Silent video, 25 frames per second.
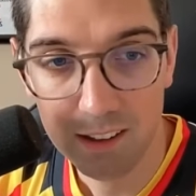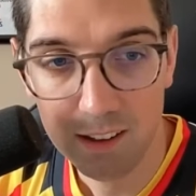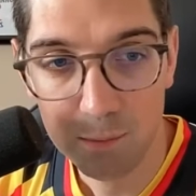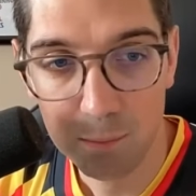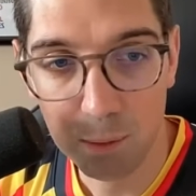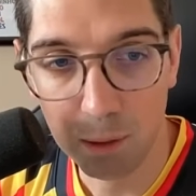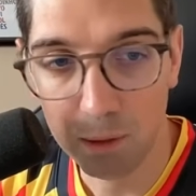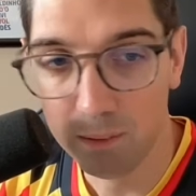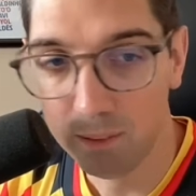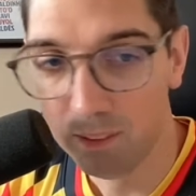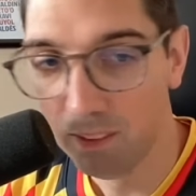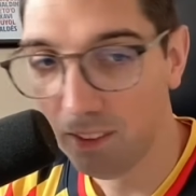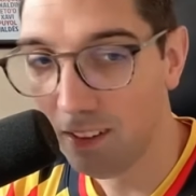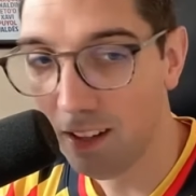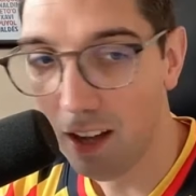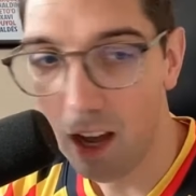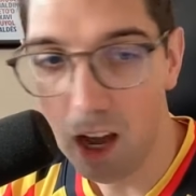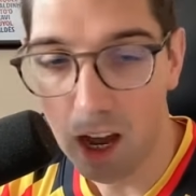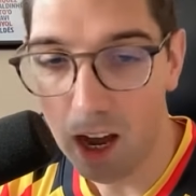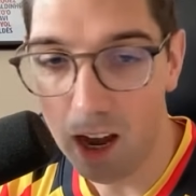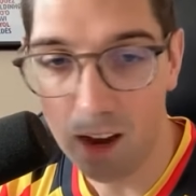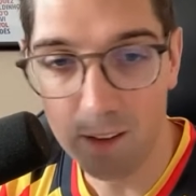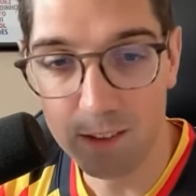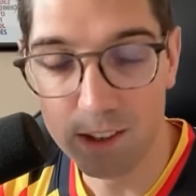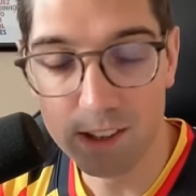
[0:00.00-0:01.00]
But
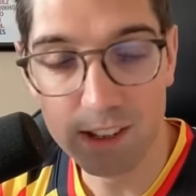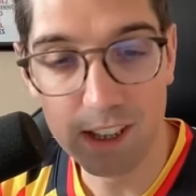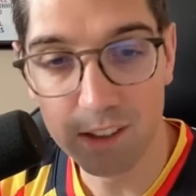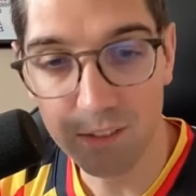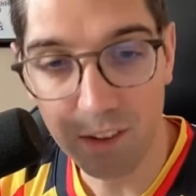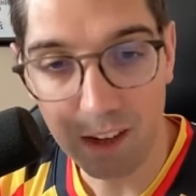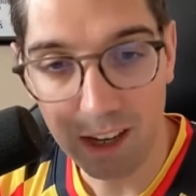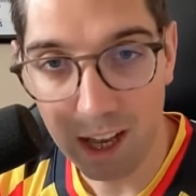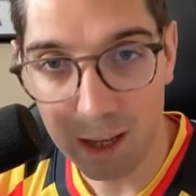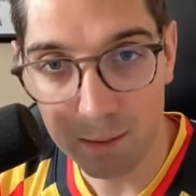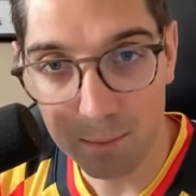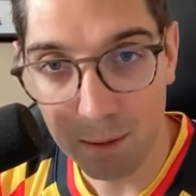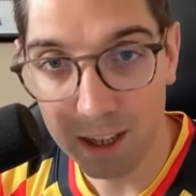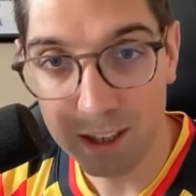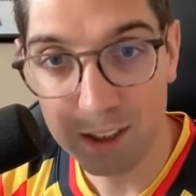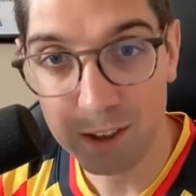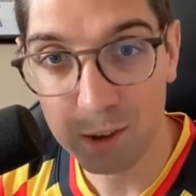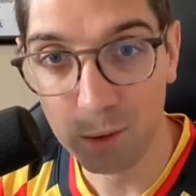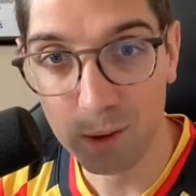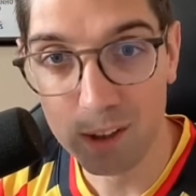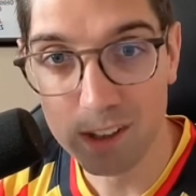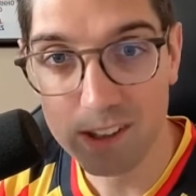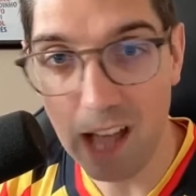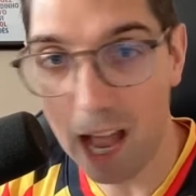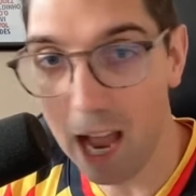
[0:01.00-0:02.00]
obviously, if I had my
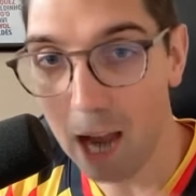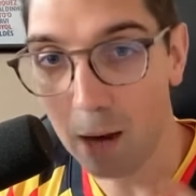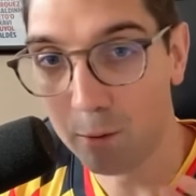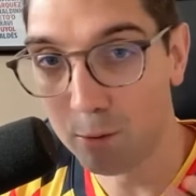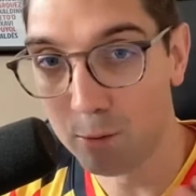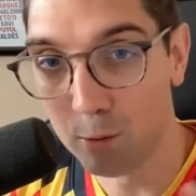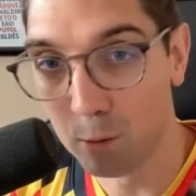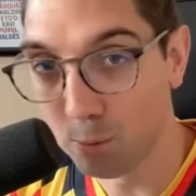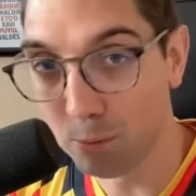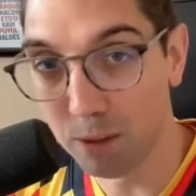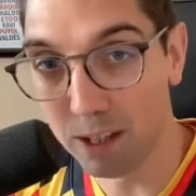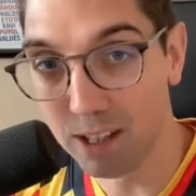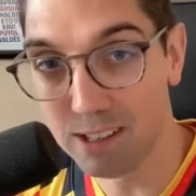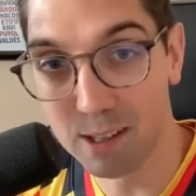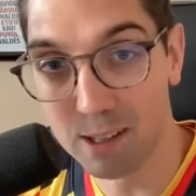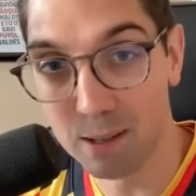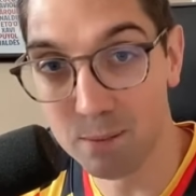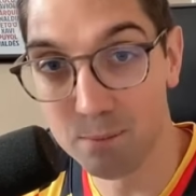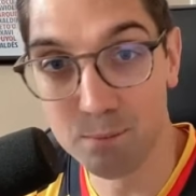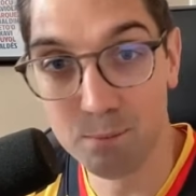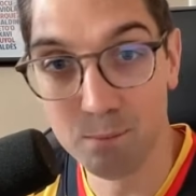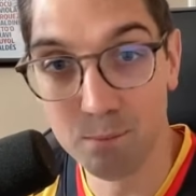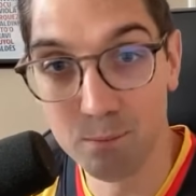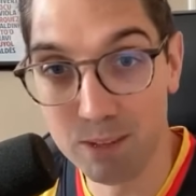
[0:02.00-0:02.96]
choice, I would replace him